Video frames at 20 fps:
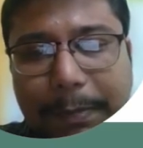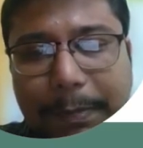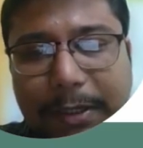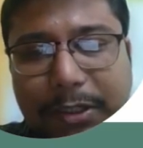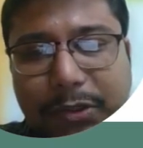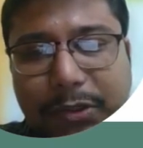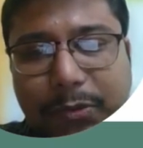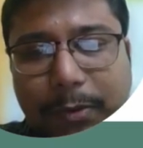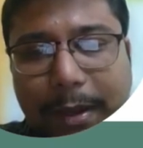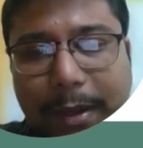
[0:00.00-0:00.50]

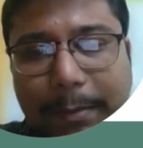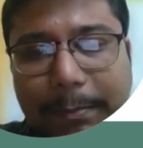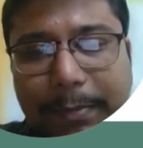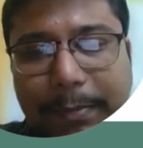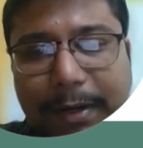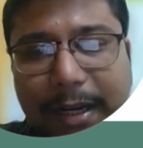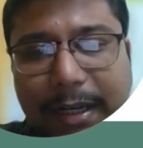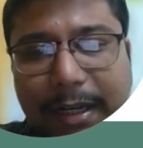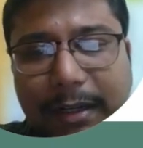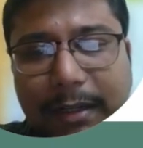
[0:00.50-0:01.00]
swab,
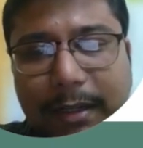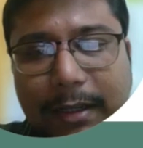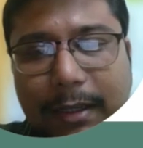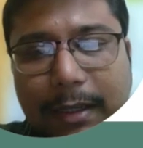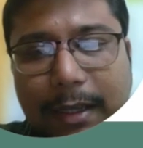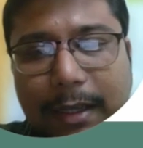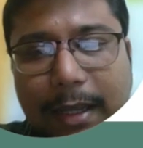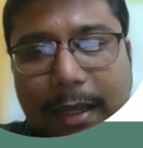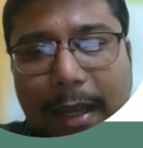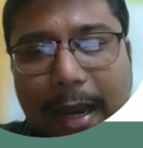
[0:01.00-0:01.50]
right?
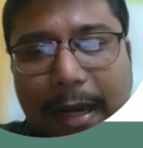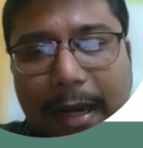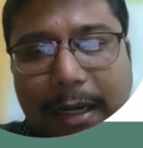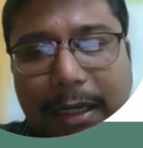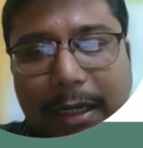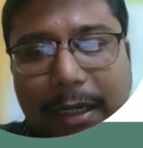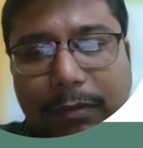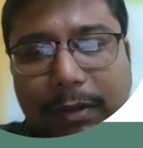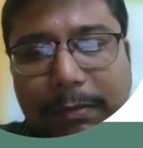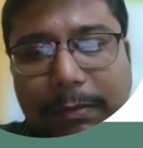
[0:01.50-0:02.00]
And
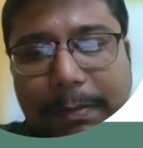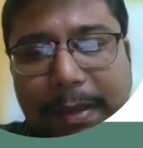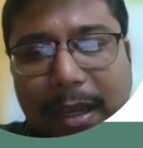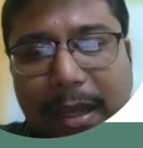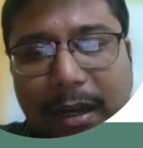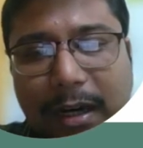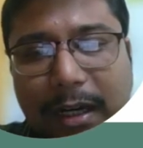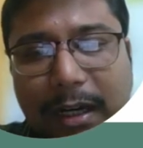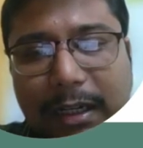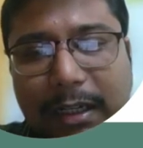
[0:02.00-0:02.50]
it will be
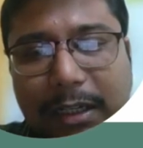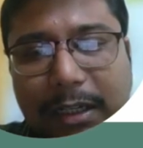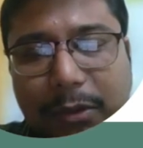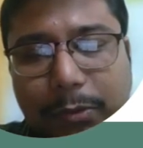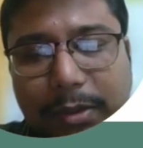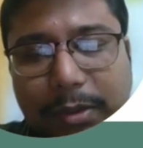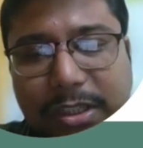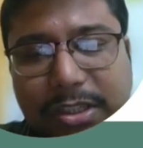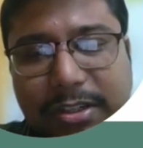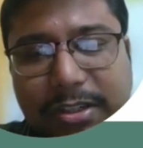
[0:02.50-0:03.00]
a
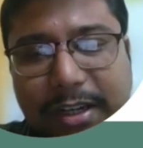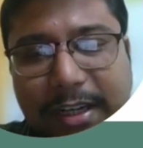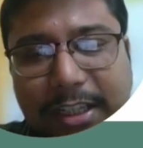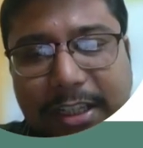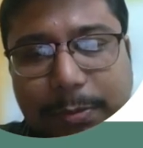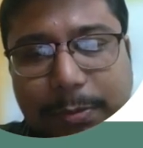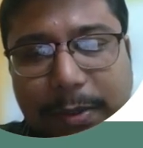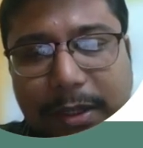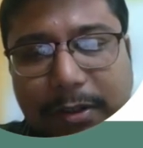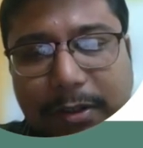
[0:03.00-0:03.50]
continuous
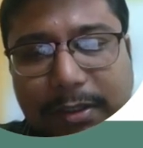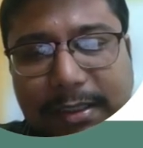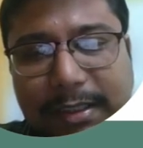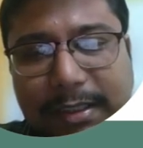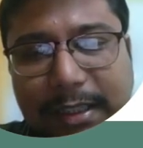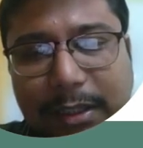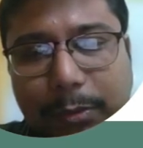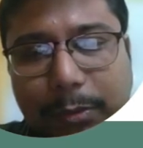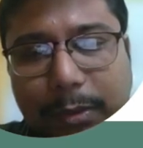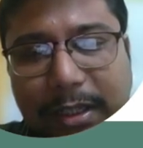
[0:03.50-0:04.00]
drainage because
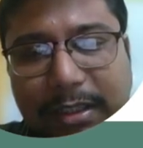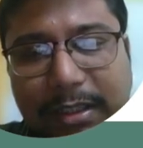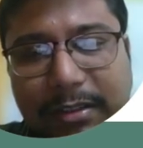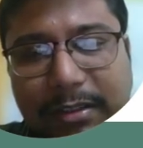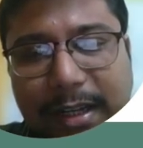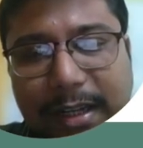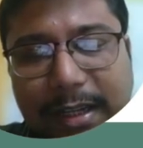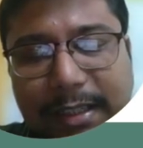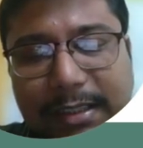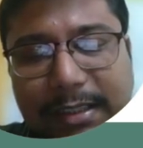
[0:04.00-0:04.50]
the
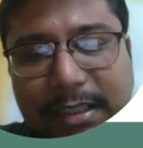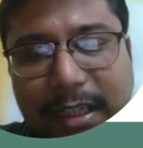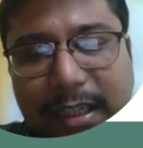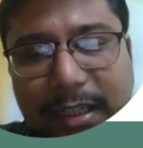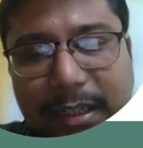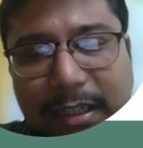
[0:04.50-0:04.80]
ureter is